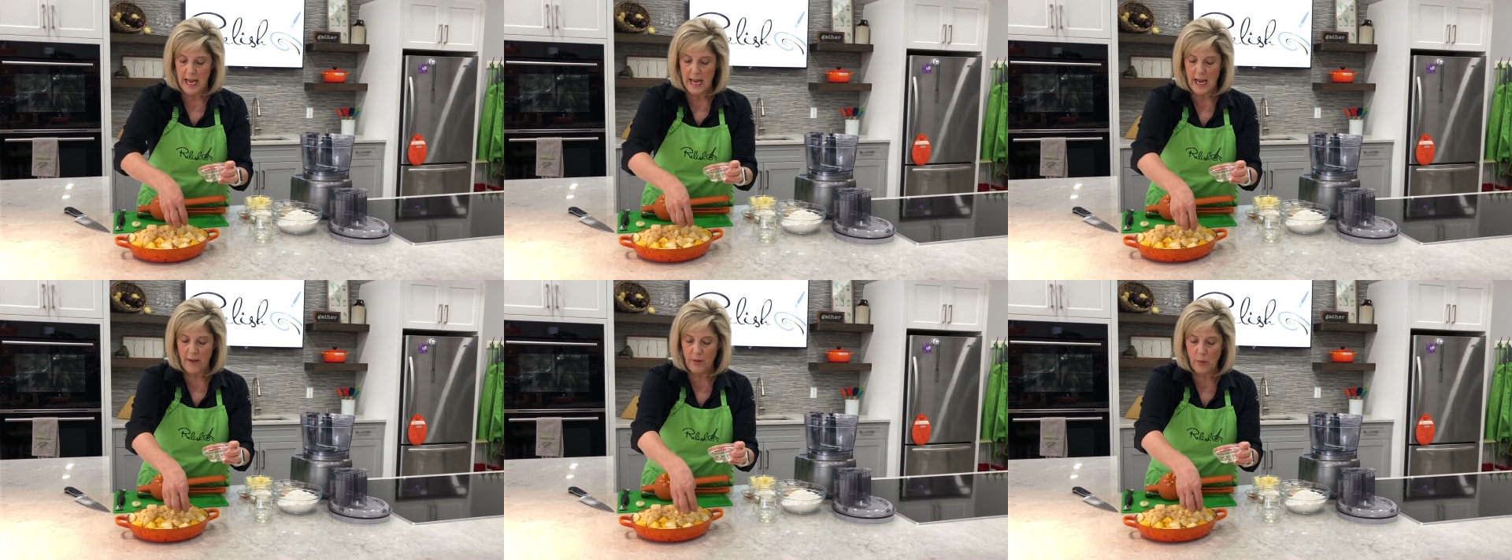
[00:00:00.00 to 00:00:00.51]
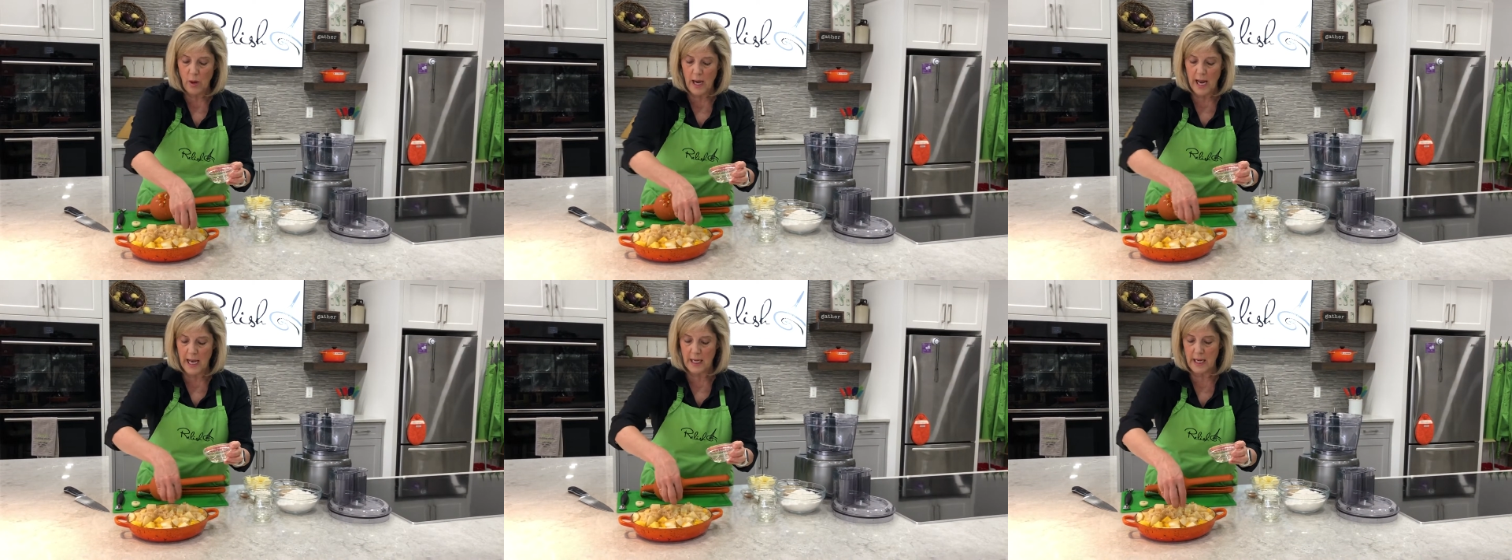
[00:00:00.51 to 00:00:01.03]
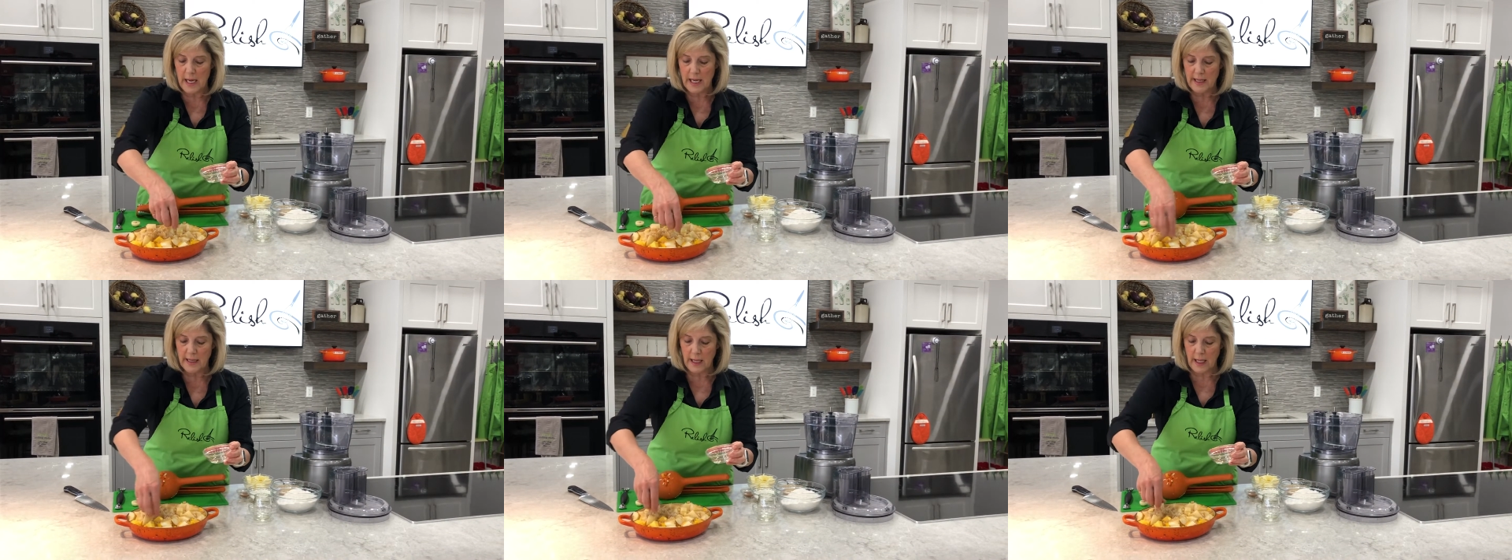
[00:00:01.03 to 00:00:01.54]
If you want to add a
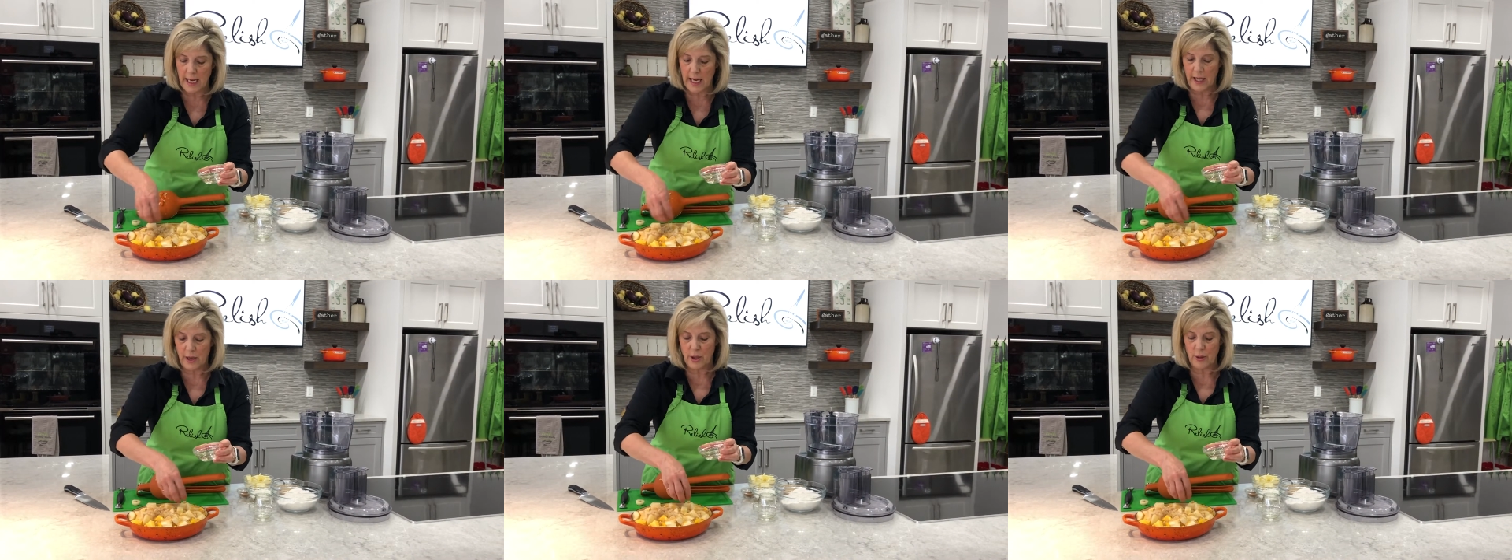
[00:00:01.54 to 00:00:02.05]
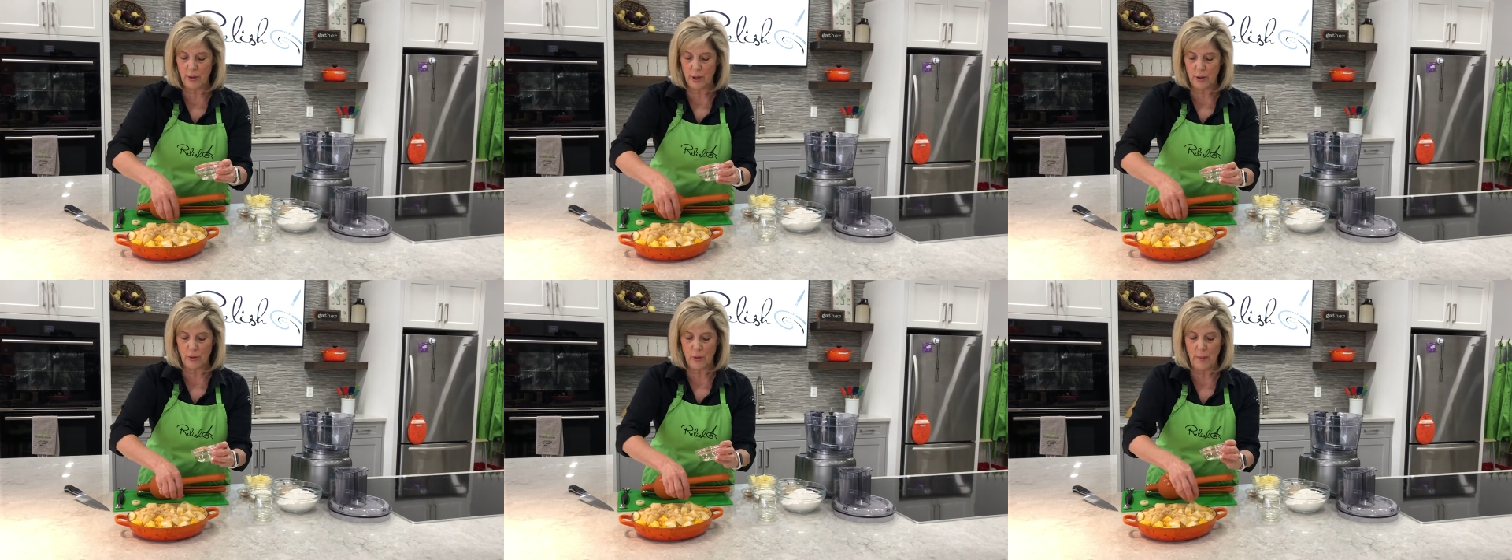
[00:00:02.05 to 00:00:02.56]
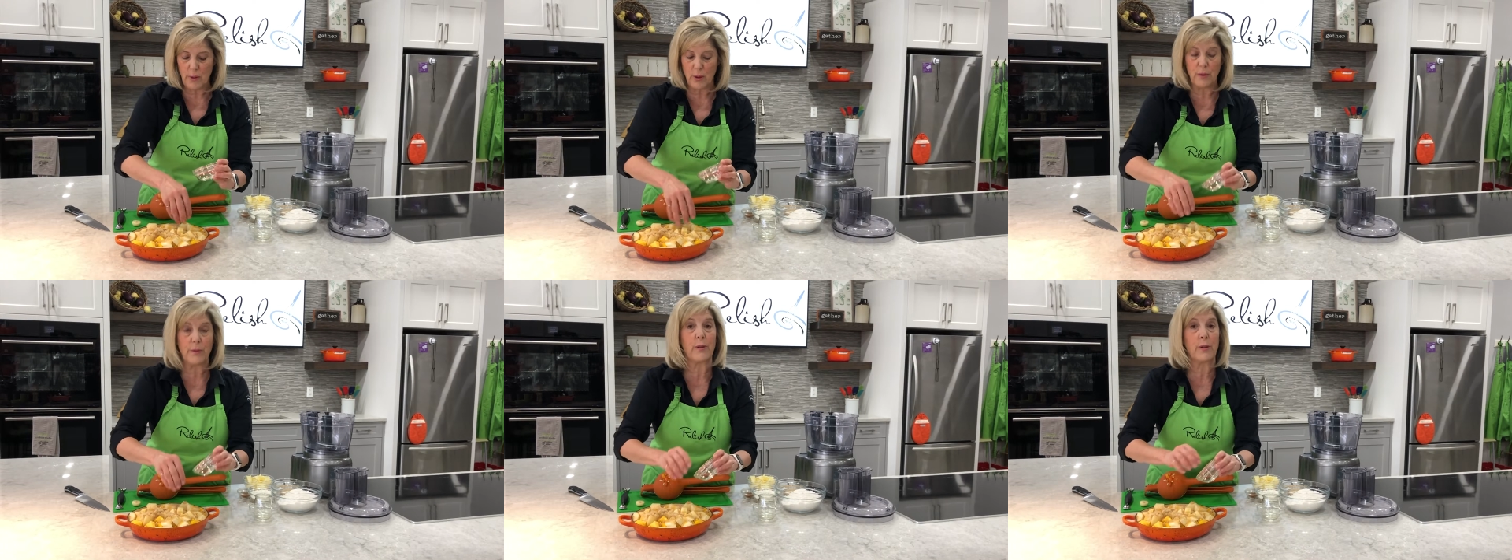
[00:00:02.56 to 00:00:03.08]
nice little kick to your tropical
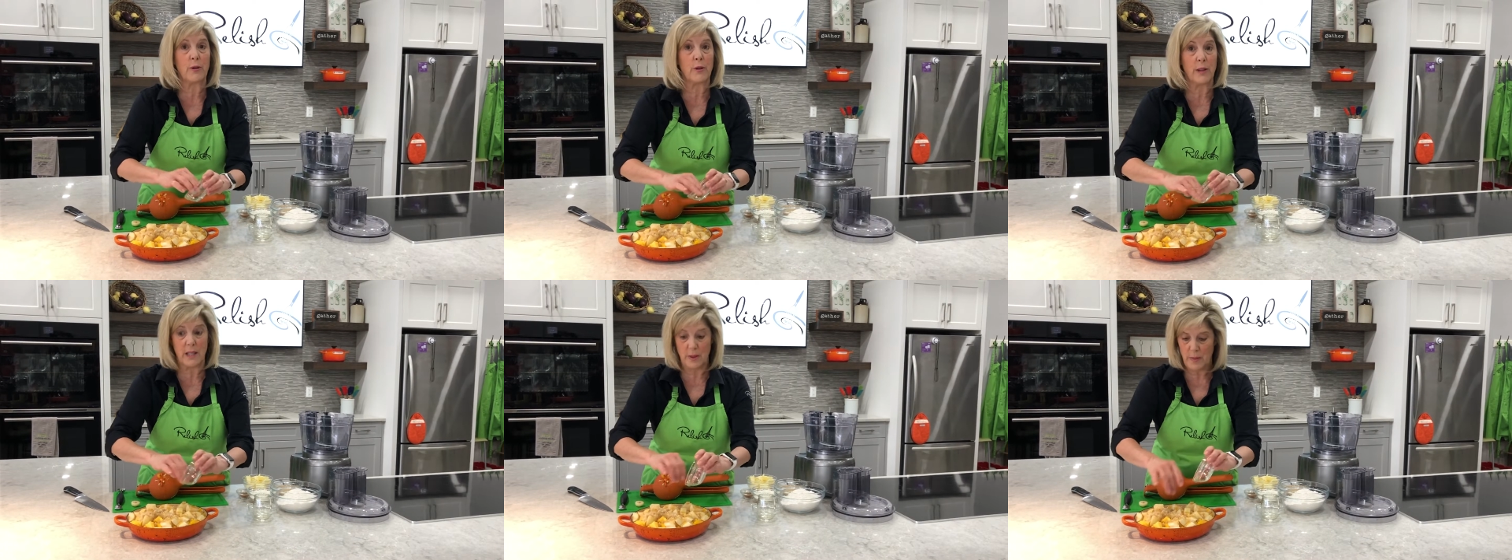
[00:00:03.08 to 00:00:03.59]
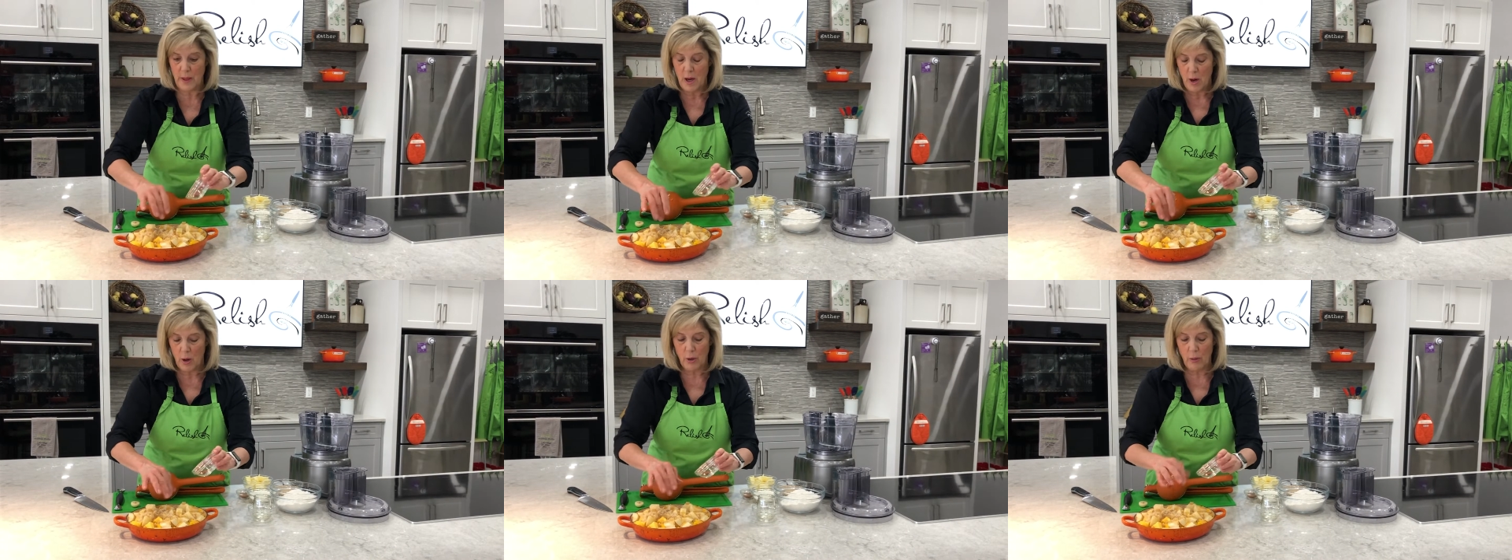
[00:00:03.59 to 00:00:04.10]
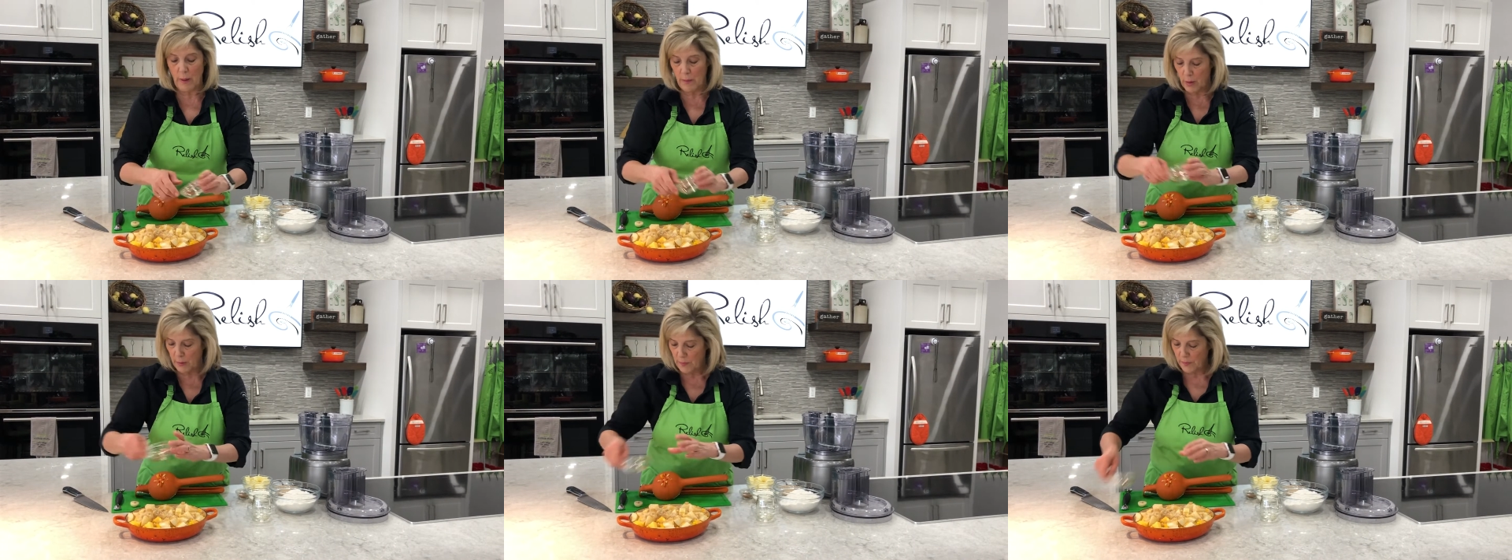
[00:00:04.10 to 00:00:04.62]
fruit crisp or crumble,